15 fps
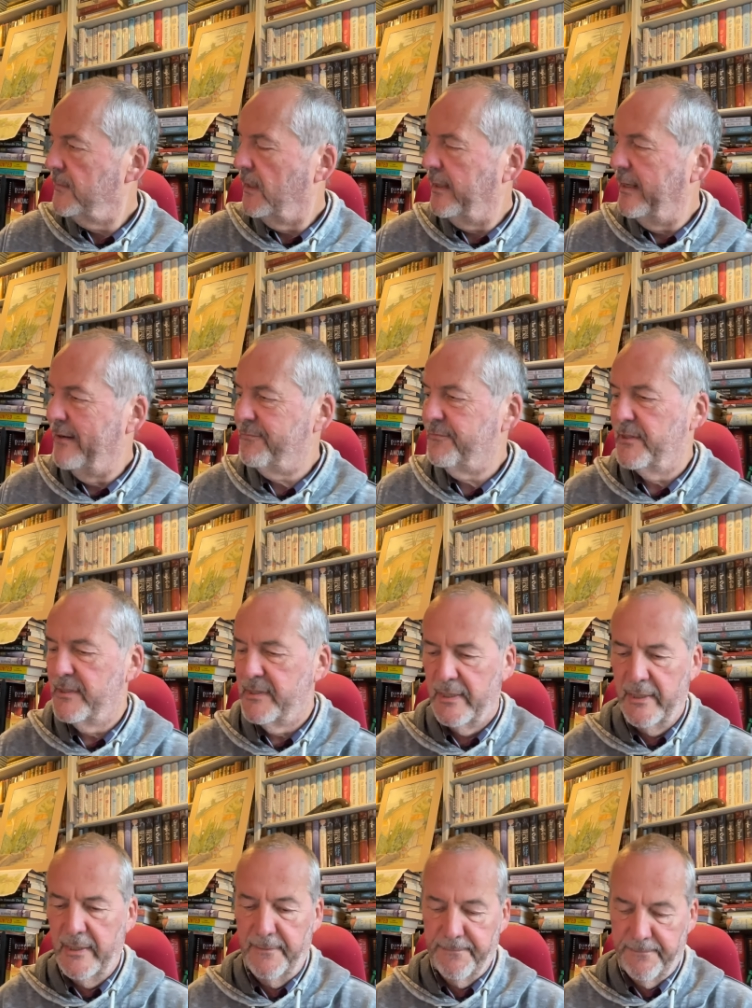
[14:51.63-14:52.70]
I have to
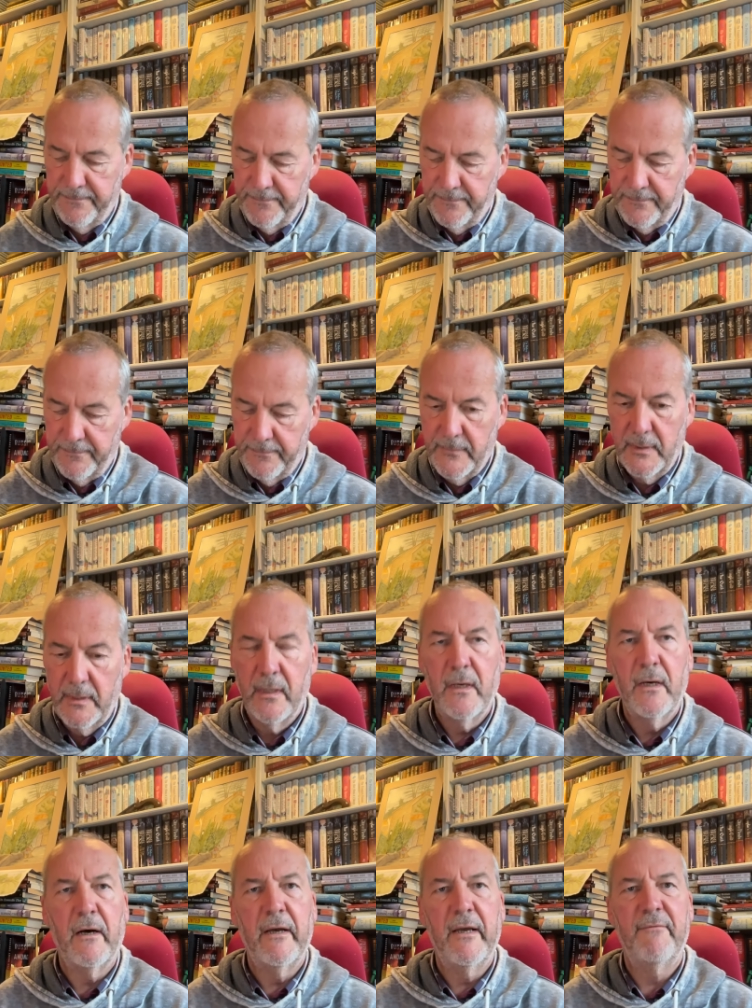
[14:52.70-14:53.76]
say,
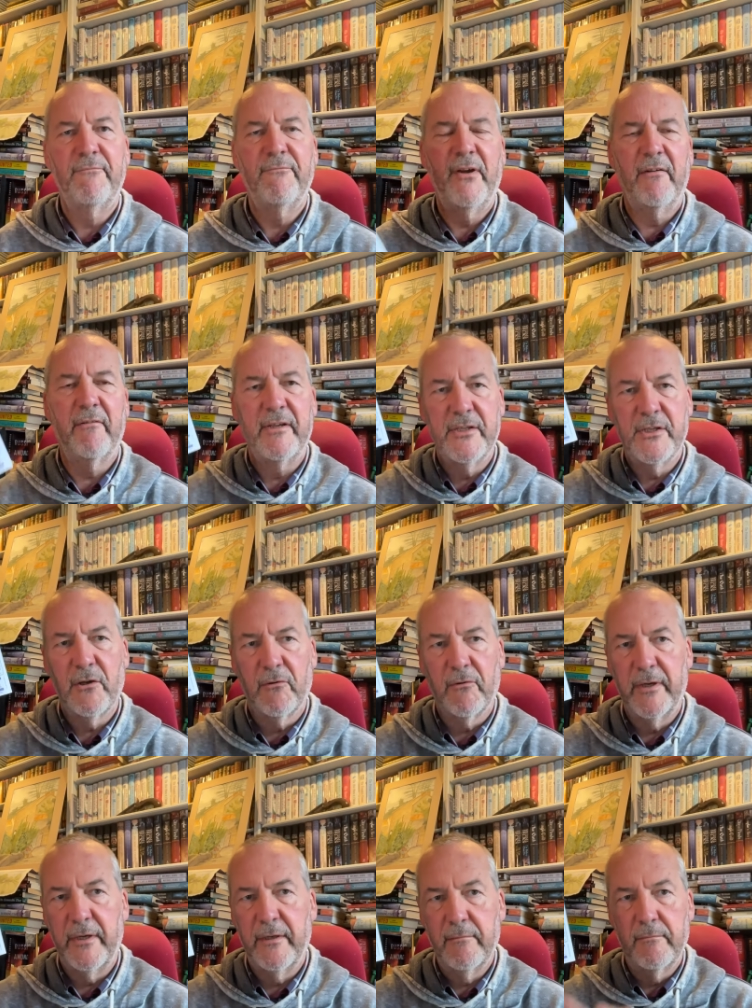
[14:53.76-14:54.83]
I am very
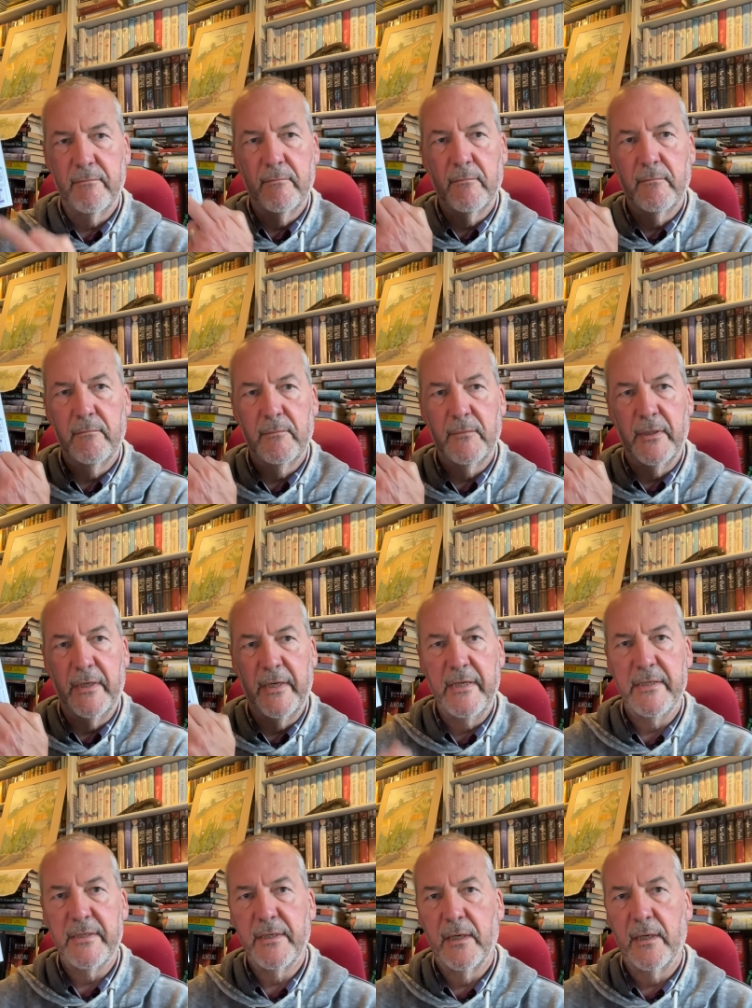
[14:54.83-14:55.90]
sorry that
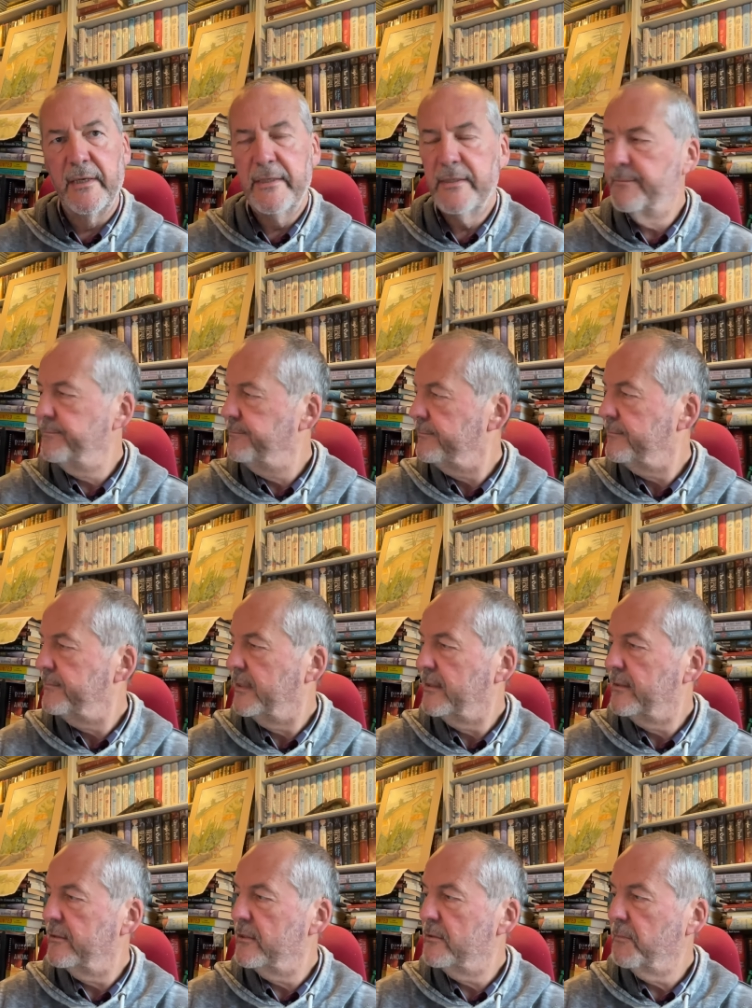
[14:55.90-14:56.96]
he's died
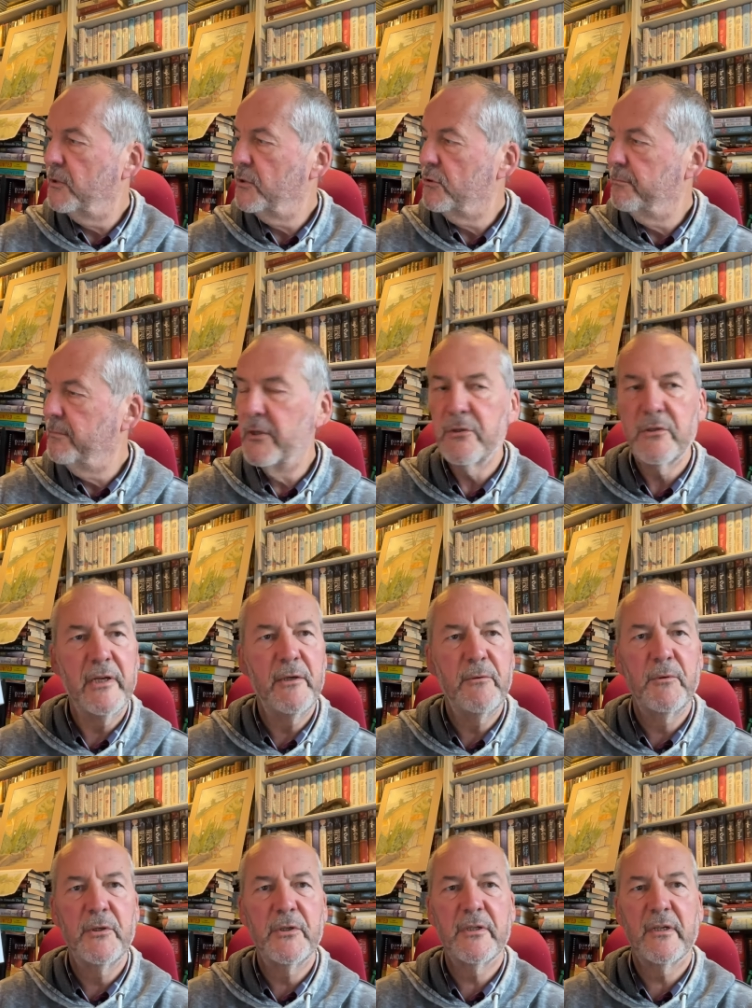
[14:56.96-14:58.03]
because Michael Mosley
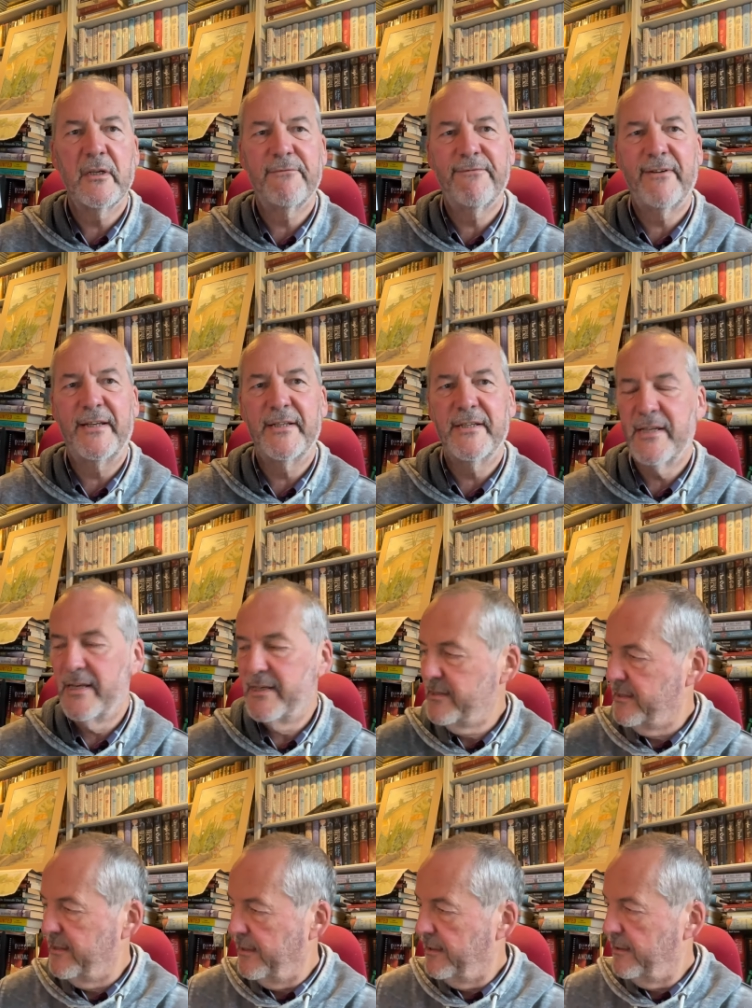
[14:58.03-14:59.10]
was a
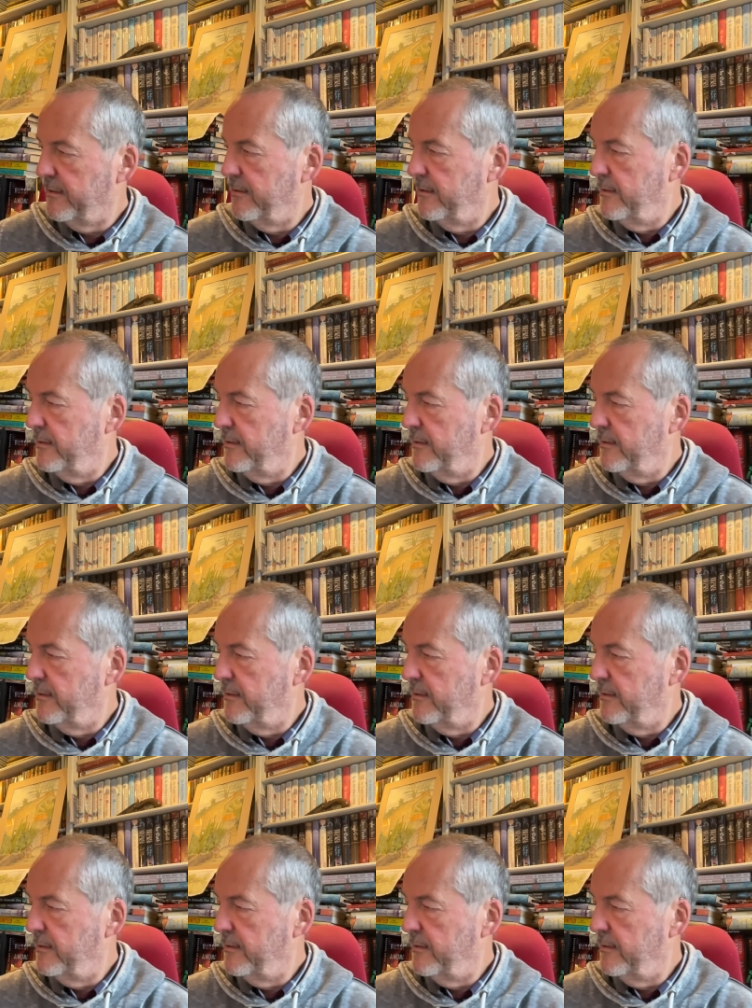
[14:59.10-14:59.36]
fantastic